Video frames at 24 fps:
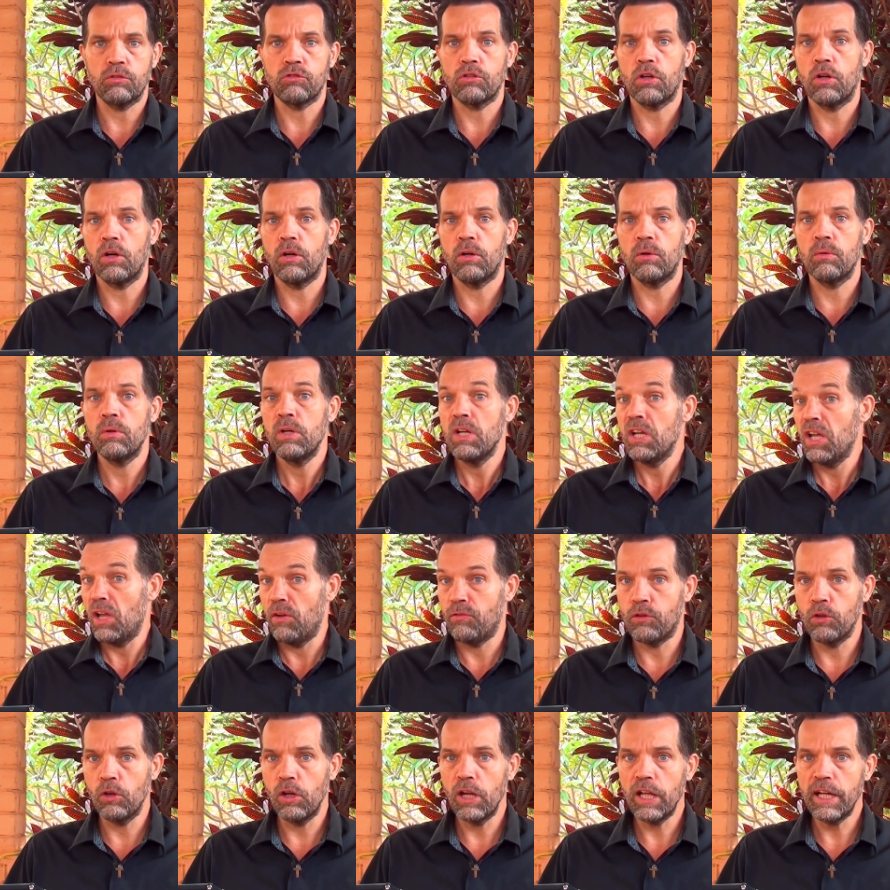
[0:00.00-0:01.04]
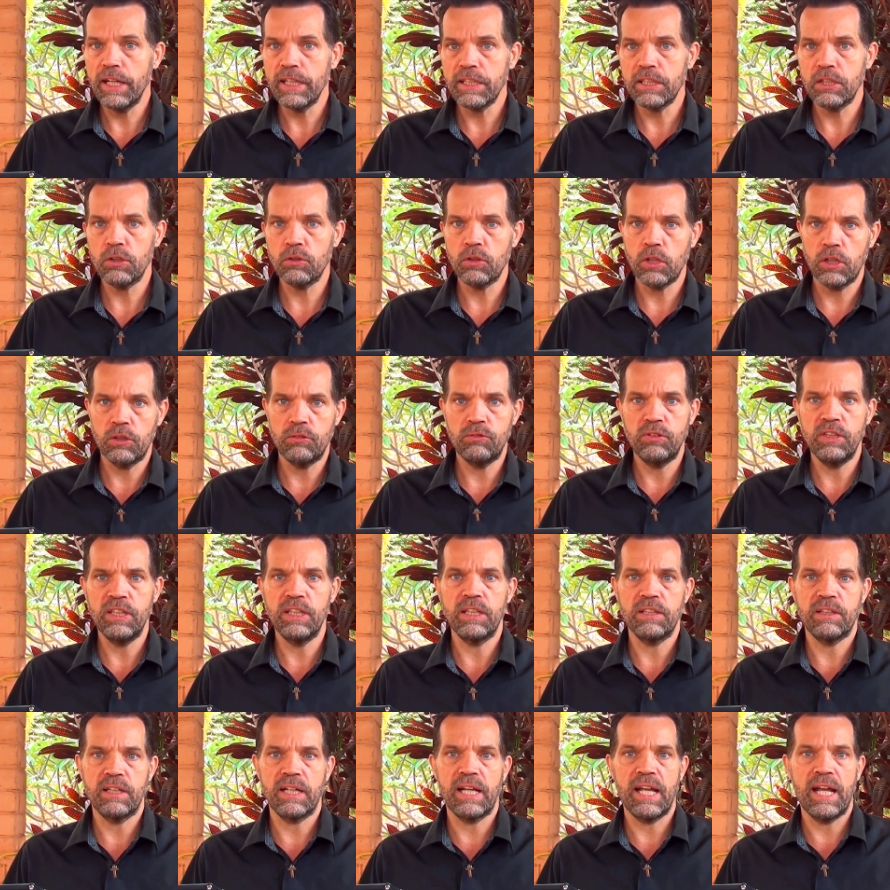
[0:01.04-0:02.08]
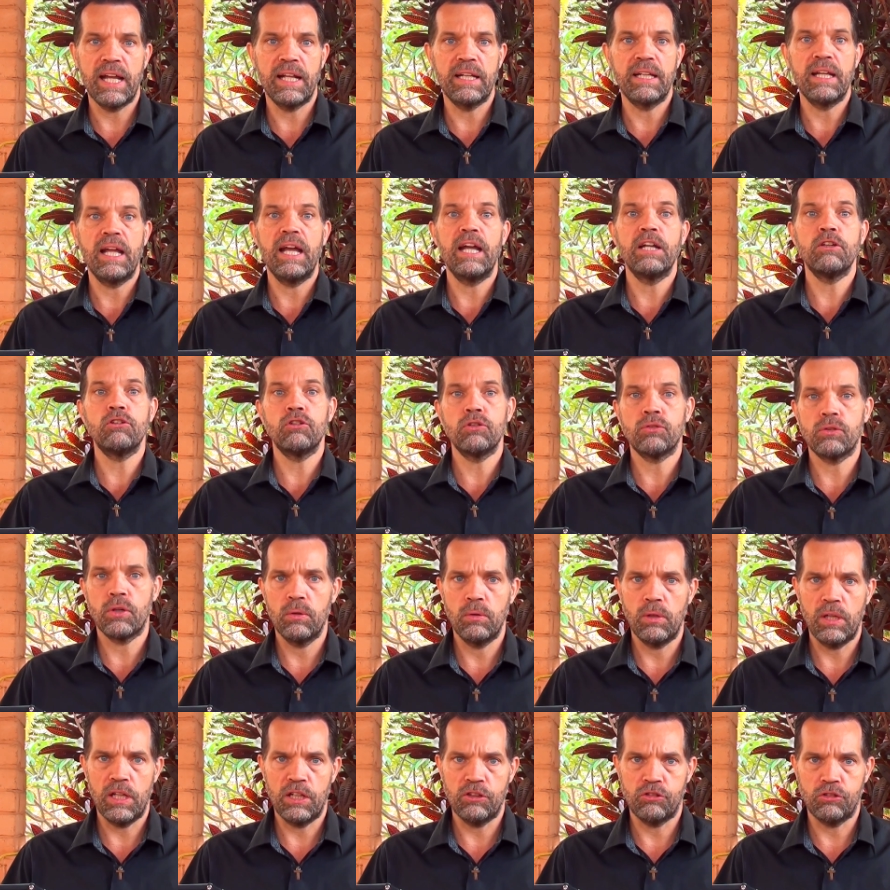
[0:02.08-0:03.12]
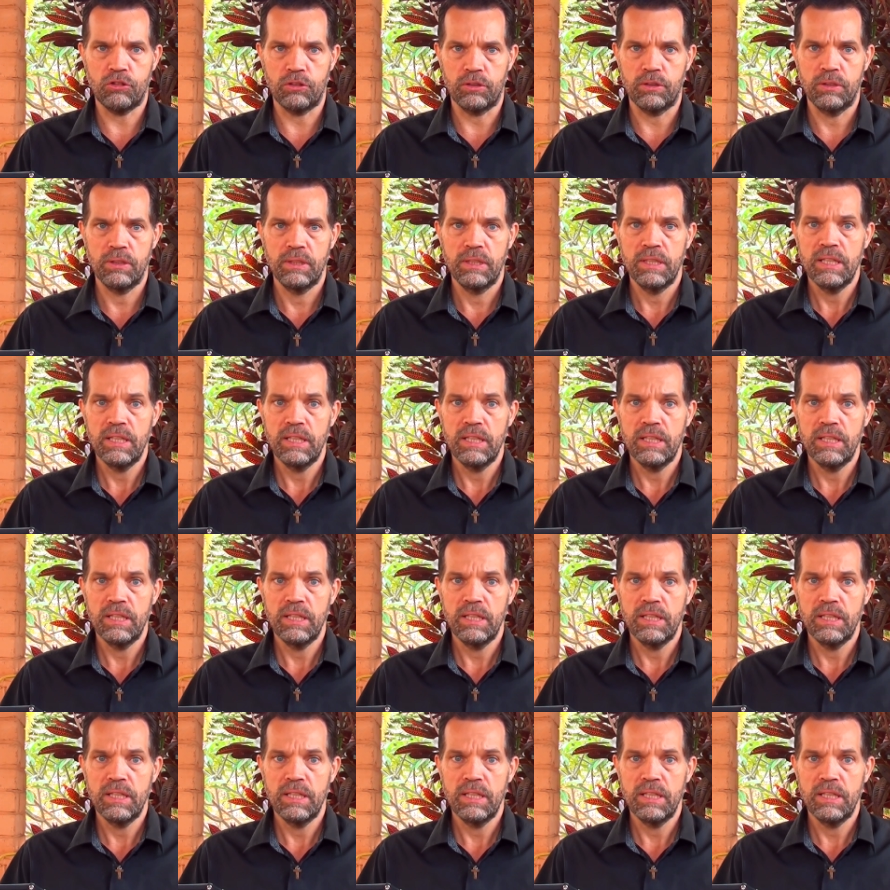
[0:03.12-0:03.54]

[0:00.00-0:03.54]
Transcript: So if you like, you can read it again at your own leisure.